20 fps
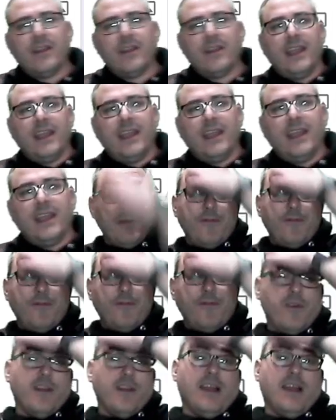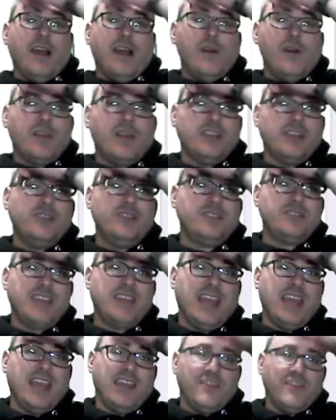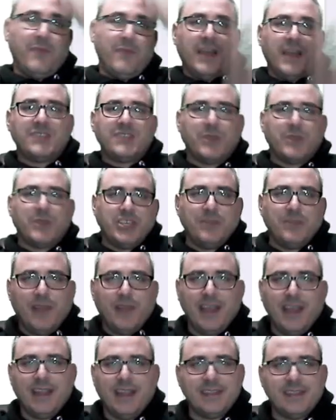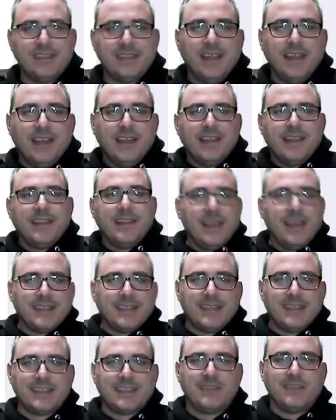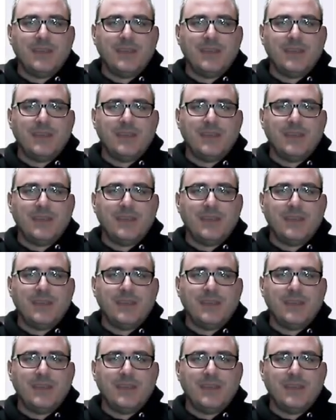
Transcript: example 4. How can you save by switching plans? This is going